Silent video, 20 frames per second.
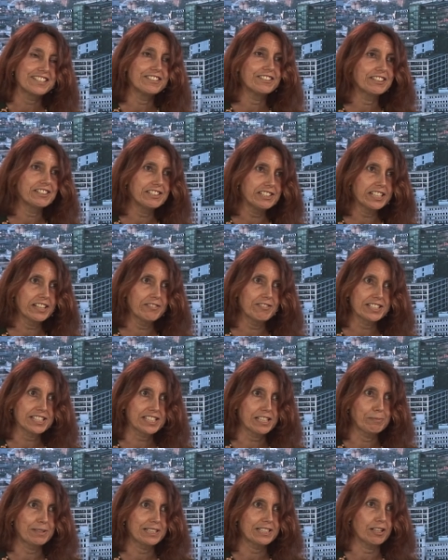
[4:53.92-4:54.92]
could you give us
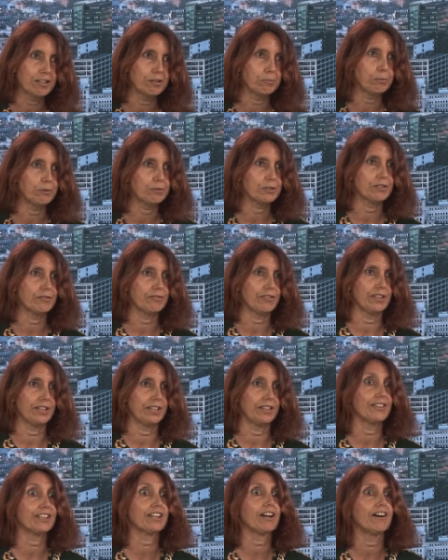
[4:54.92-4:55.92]
some examples of
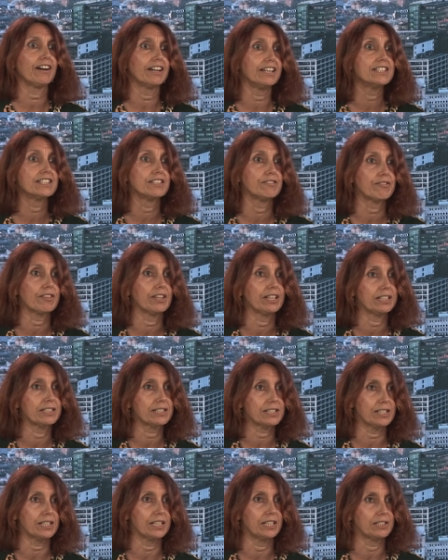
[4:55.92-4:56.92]
the kinds of things
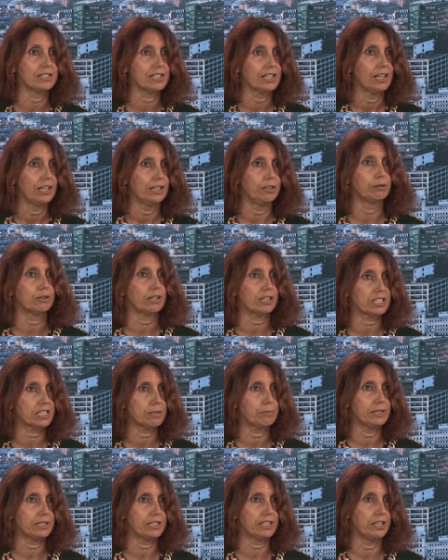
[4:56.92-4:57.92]
that your
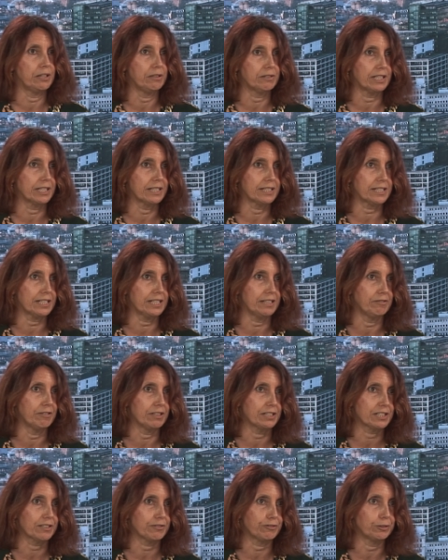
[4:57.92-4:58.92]
customers are using C
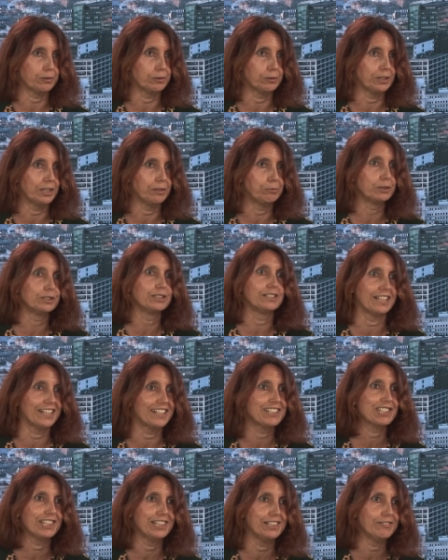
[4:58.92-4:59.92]
Risk for? What are they
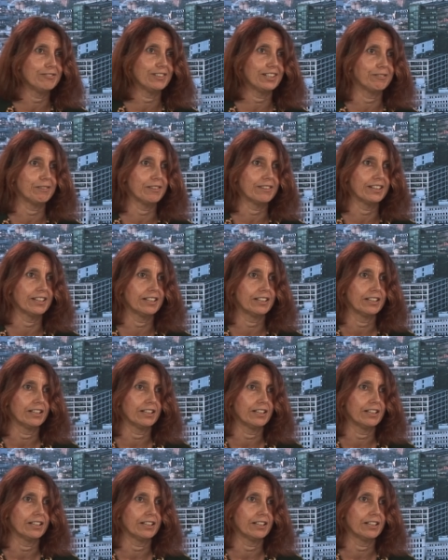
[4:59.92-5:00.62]
achieving with it?